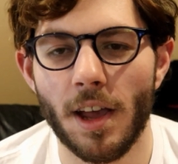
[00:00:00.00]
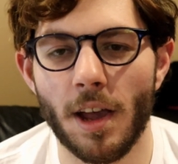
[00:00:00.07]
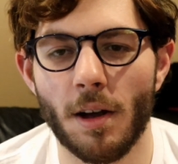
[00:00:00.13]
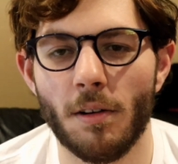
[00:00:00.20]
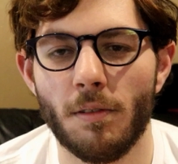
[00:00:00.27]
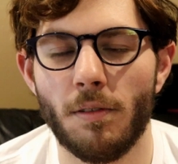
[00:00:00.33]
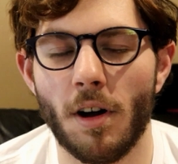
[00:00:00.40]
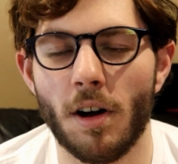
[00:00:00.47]
It
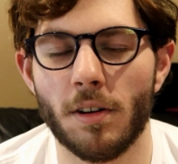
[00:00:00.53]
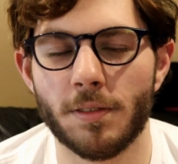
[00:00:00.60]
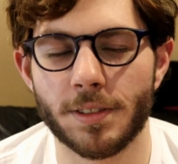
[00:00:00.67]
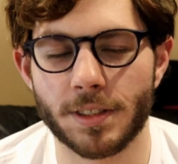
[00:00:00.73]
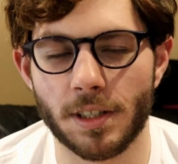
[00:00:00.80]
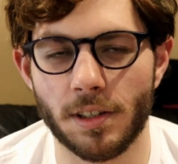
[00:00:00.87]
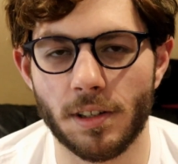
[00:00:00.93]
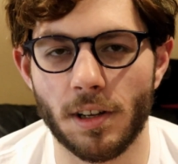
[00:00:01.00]

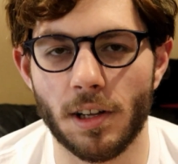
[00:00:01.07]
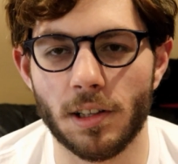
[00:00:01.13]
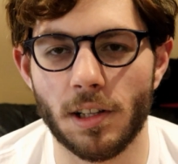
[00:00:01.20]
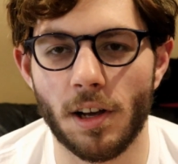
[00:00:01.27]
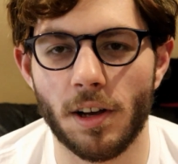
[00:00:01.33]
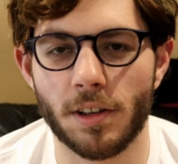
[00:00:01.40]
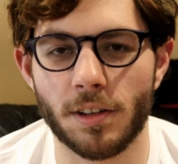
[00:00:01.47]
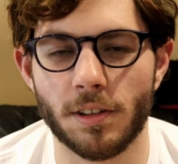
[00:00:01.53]
involves a
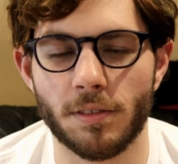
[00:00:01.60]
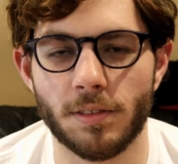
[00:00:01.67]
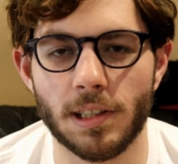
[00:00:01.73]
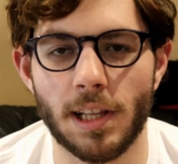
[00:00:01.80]
lot of